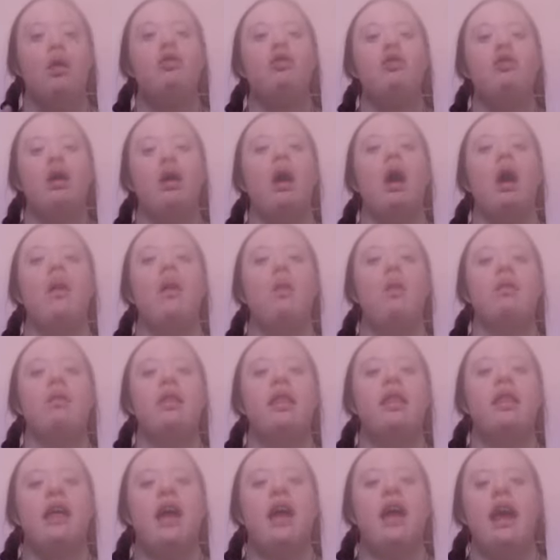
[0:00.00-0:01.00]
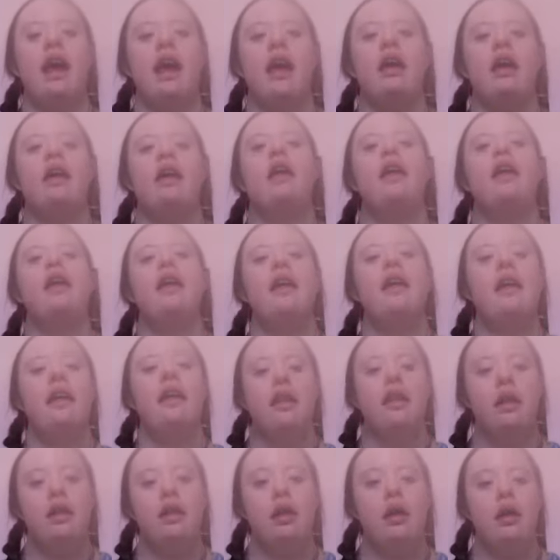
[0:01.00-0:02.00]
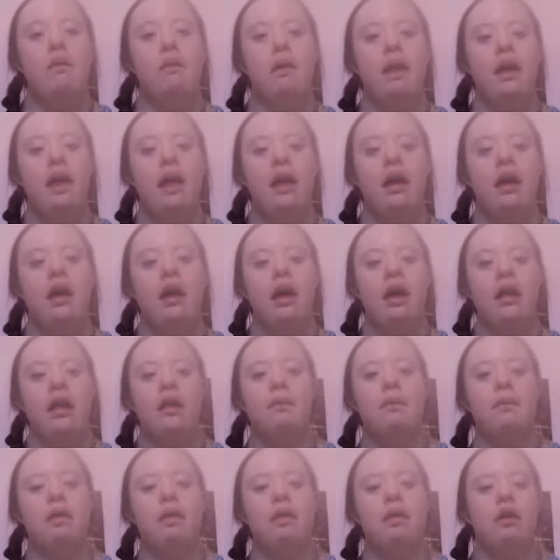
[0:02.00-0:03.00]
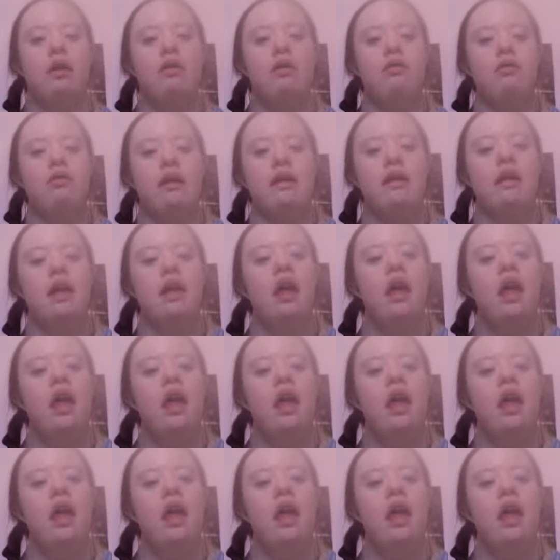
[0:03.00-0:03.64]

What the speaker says: to say? So sorry about that, guys, I'm stuttering.